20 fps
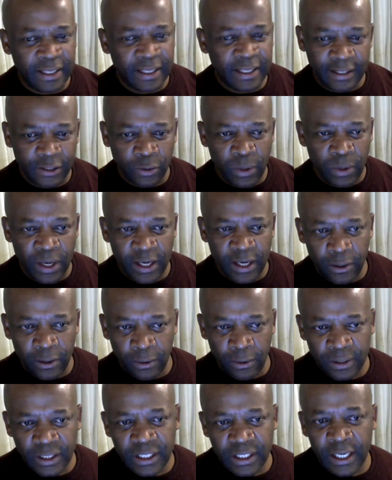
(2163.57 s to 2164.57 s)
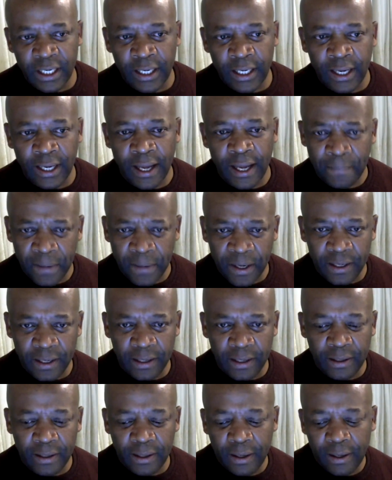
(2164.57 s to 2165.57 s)
quite a lot happening.
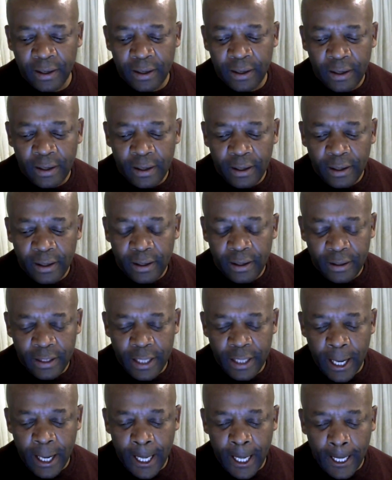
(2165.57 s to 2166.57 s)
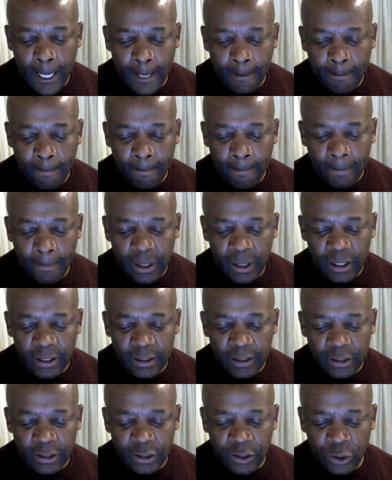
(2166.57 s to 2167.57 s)
Yeah.
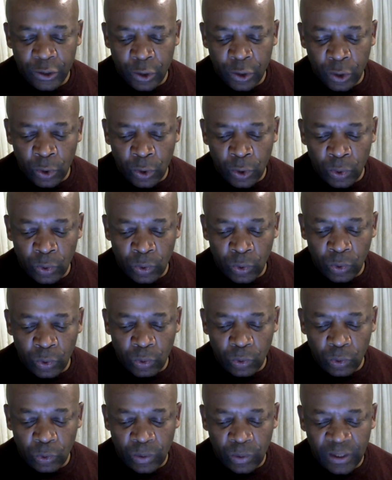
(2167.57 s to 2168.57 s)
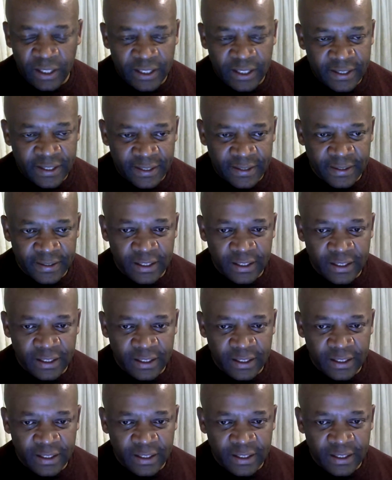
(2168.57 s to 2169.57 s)
So this is
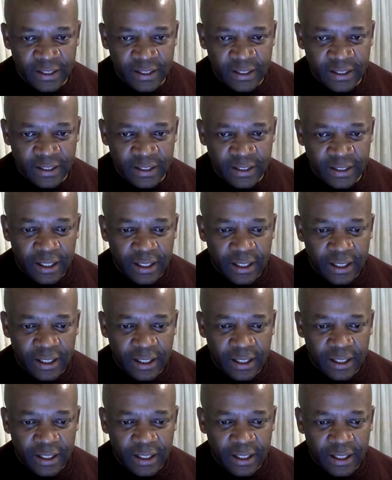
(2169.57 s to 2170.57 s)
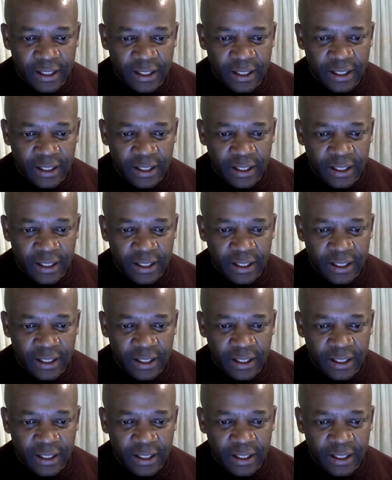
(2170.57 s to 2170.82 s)
it. And